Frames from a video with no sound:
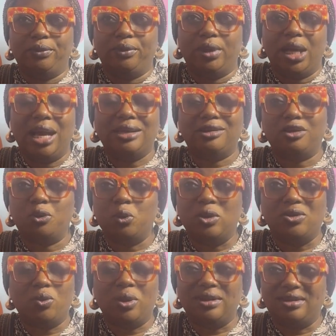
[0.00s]
Our son
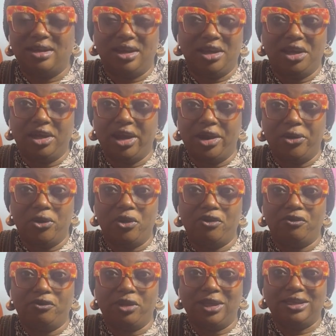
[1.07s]
was well taken care
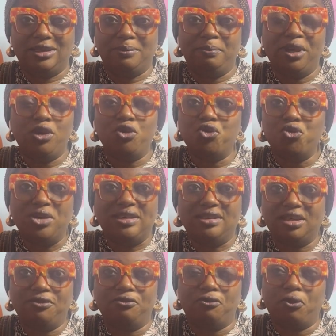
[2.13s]
of. There's been no
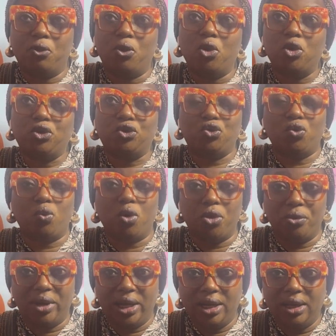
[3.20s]
reason for us to
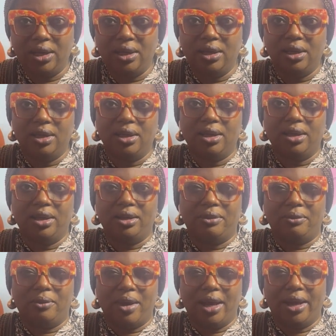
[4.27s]
worry,
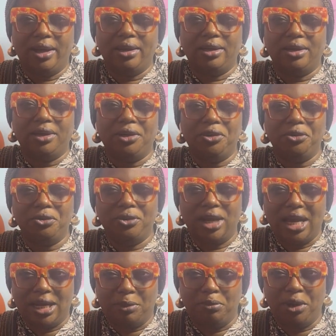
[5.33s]
right?
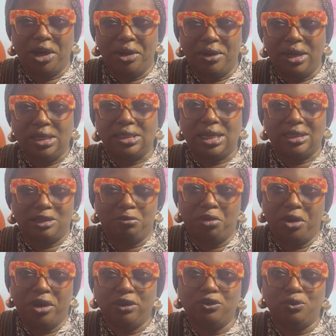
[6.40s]
Like as a
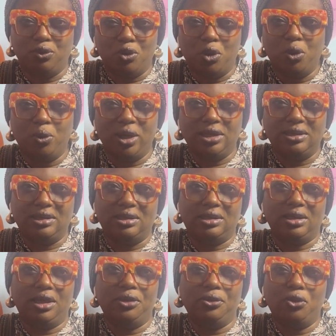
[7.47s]
parent would always,
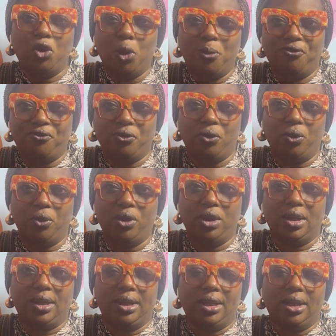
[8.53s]
hope for
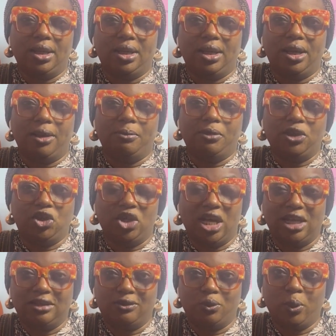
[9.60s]
the
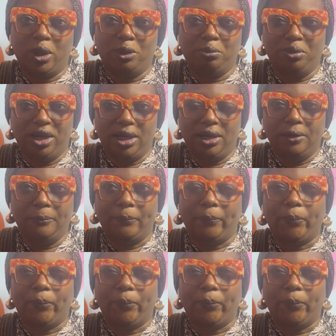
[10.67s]
child's well-being.